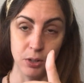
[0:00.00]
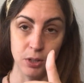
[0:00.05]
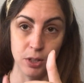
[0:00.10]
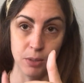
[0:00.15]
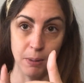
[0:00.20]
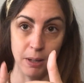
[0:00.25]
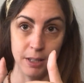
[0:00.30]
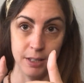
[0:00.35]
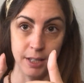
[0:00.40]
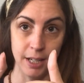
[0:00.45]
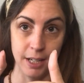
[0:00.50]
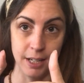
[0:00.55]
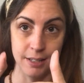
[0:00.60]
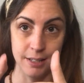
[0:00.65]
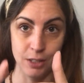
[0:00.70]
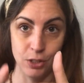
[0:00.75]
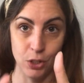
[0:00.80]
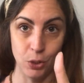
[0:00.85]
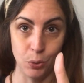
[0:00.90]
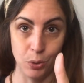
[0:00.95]
about to take us
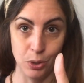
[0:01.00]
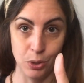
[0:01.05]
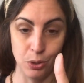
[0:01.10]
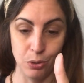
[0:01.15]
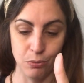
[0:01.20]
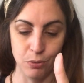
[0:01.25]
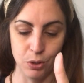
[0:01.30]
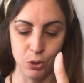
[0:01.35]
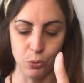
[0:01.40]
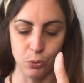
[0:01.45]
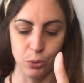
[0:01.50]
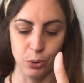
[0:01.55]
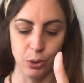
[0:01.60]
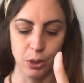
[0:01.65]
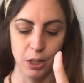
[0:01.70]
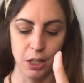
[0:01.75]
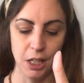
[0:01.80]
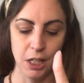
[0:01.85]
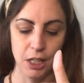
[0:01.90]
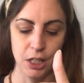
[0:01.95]
into a new
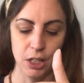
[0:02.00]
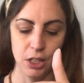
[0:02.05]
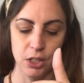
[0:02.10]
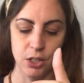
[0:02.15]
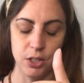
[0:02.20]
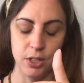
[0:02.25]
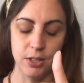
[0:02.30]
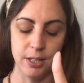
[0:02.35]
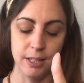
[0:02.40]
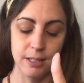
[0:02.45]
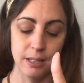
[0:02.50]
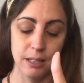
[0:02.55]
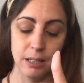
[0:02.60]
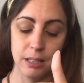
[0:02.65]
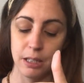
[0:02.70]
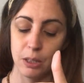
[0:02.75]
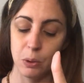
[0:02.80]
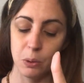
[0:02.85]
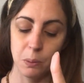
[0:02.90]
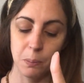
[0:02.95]
visual. She says,
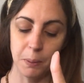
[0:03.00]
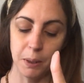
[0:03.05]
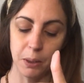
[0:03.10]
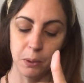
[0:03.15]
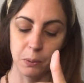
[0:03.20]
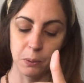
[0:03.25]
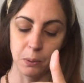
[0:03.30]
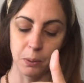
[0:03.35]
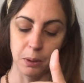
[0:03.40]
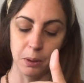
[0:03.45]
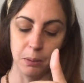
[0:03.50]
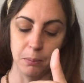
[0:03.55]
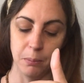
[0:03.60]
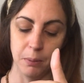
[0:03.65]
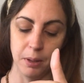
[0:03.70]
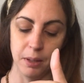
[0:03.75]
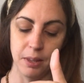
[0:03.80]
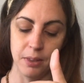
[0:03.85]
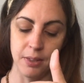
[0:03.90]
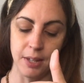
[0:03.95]
little
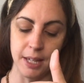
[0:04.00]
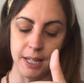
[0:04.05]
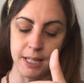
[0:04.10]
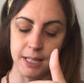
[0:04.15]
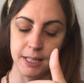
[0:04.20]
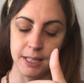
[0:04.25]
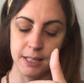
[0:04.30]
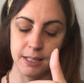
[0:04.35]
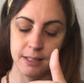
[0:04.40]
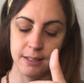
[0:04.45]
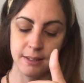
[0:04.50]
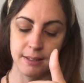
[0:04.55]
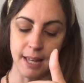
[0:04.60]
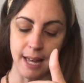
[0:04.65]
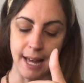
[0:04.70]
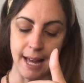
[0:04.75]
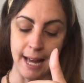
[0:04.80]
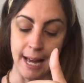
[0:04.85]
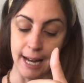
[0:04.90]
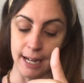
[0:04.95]
pilgrim, the Indians
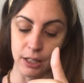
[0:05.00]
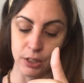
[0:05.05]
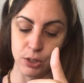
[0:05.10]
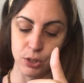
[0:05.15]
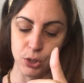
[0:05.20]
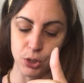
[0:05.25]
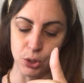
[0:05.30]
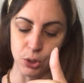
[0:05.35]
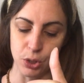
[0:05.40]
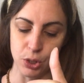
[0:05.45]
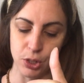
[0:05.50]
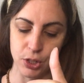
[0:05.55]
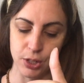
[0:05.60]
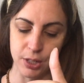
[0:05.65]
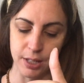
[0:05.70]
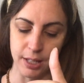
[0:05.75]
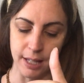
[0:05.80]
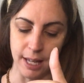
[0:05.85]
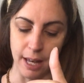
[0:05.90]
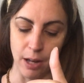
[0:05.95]
axed your
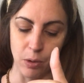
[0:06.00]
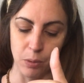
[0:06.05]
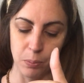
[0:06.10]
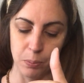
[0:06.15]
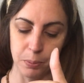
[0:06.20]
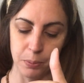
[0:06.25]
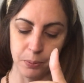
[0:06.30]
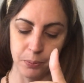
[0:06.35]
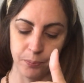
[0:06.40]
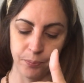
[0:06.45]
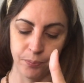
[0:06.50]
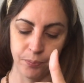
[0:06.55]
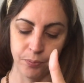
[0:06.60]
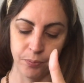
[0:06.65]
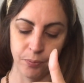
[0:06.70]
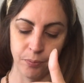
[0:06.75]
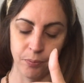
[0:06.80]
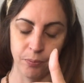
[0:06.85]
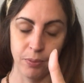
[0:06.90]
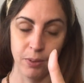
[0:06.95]
scalp.
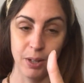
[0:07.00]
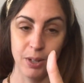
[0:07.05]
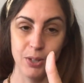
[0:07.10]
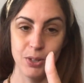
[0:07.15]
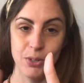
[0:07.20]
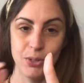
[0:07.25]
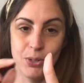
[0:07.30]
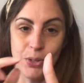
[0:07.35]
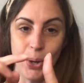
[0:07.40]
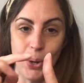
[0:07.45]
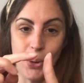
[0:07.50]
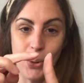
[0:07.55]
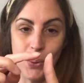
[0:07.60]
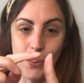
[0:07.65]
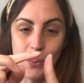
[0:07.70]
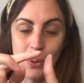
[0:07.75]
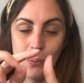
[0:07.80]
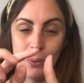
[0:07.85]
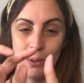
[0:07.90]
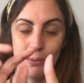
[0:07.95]
So
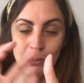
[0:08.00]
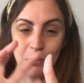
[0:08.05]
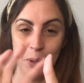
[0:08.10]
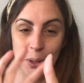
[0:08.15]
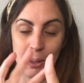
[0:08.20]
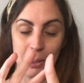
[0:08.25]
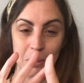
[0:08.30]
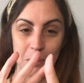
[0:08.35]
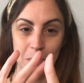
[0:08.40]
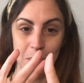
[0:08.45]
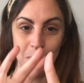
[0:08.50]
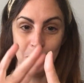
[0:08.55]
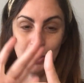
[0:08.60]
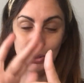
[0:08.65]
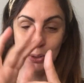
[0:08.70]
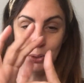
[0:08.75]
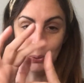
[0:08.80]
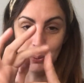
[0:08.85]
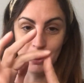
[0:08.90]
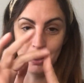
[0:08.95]
we went from a
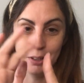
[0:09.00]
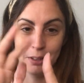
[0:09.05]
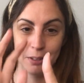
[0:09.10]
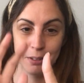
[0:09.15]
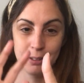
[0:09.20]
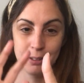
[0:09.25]
door